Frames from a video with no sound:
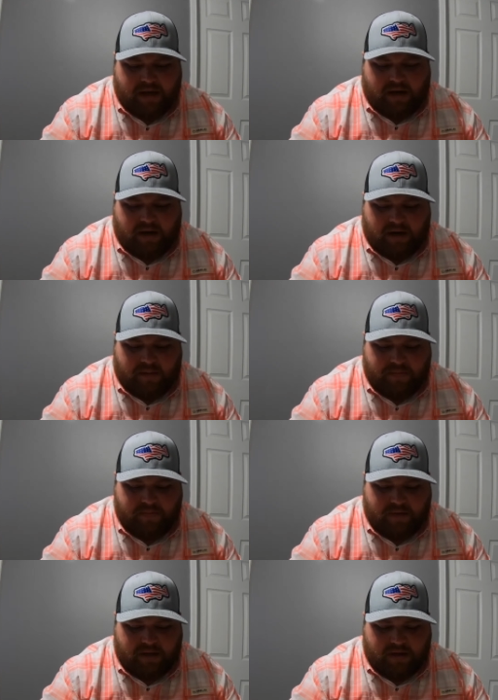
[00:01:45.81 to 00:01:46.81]
Um,
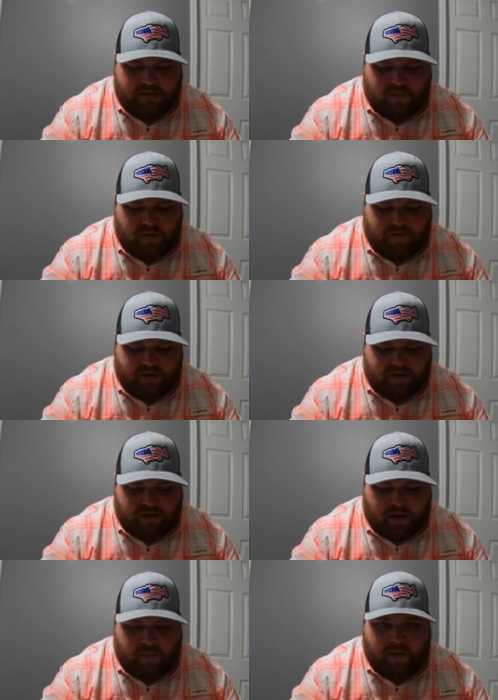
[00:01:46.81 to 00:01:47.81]
it's more of your
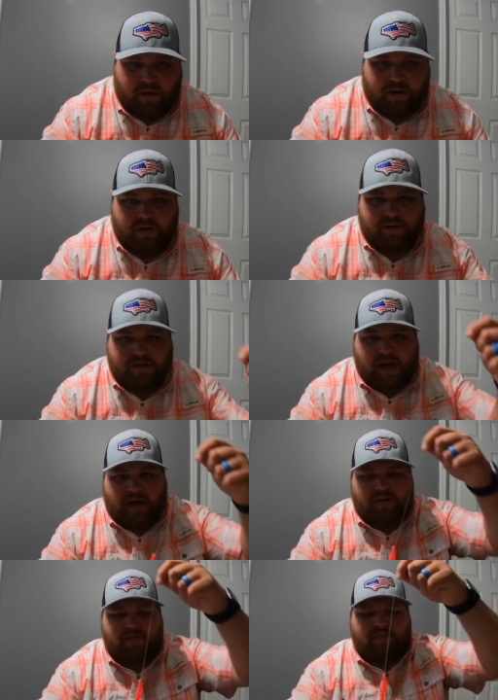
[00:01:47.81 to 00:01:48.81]
top water
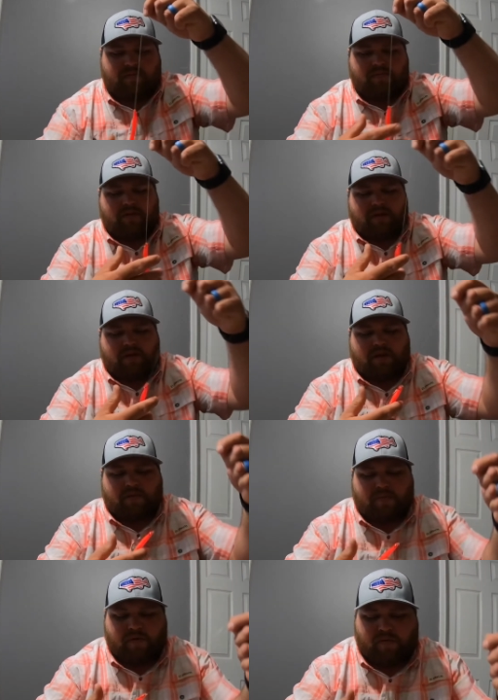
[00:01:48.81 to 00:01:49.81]
style. You
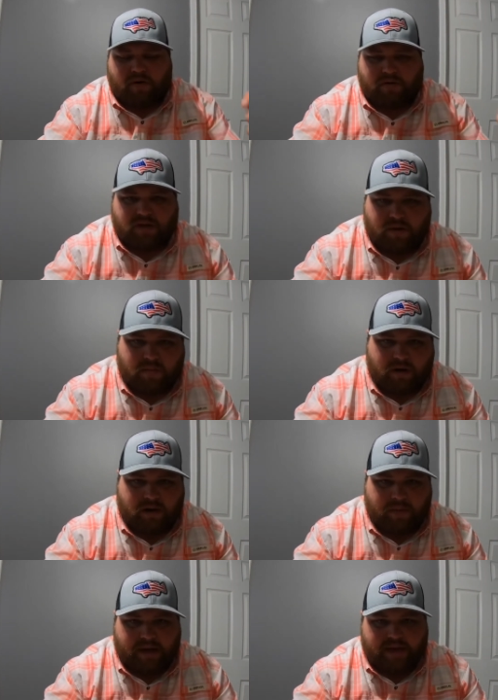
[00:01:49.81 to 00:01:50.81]
can move it on top water a
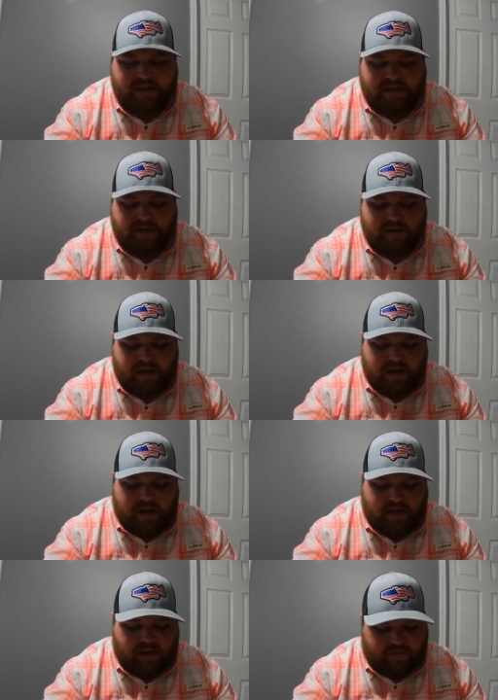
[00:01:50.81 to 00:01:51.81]
little bit easier.
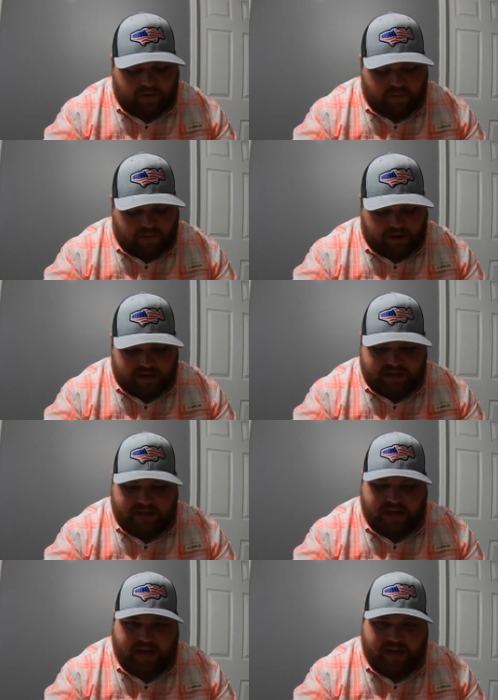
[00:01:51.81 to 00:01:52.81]
And if you want it to
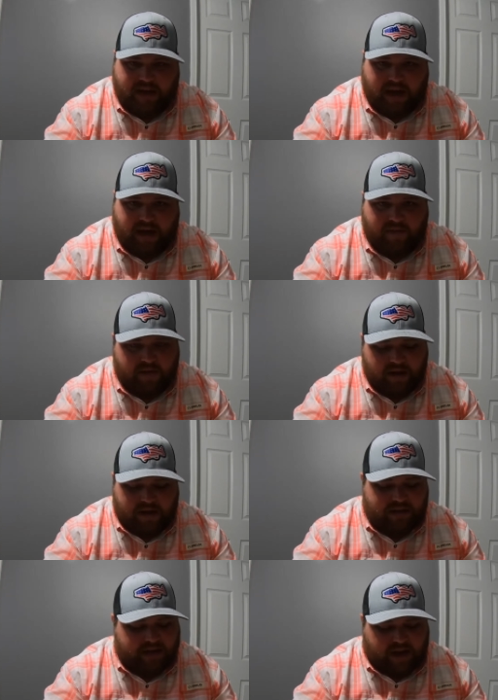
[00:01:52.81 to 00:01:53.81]
sink and dive,
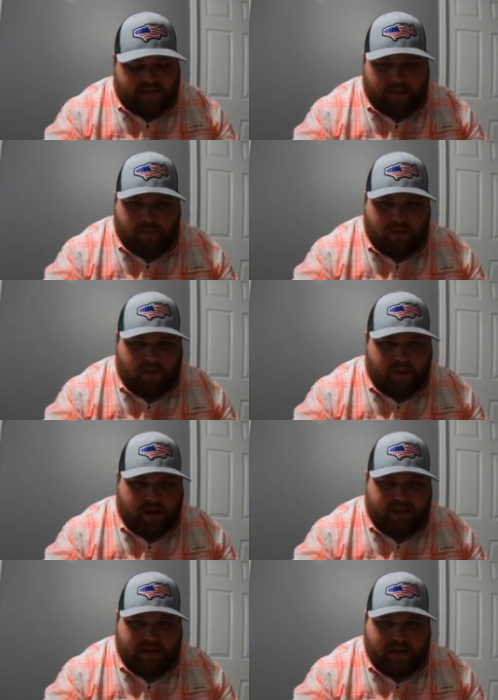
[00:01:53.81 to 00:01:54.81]
just add that bullet
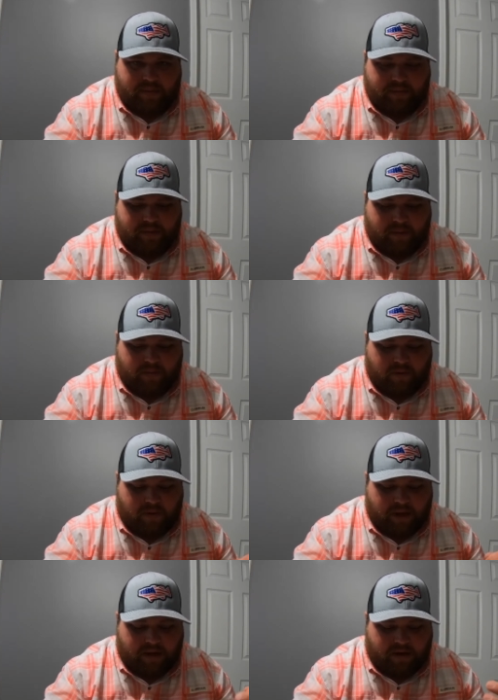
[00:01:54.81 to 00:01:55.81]
weight and that, that bullet
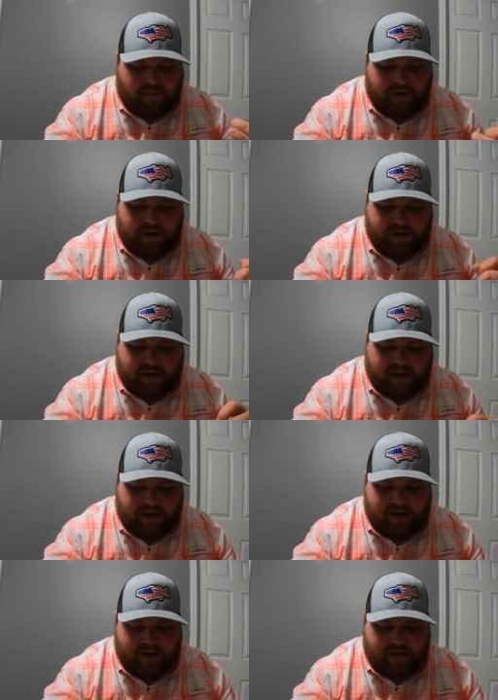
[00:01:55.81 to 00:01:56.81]
weight on there and it
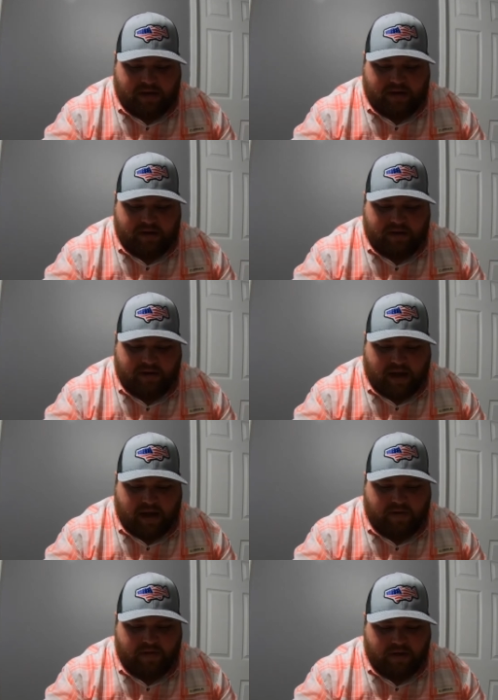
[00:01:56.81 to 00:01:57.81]
can it can dive.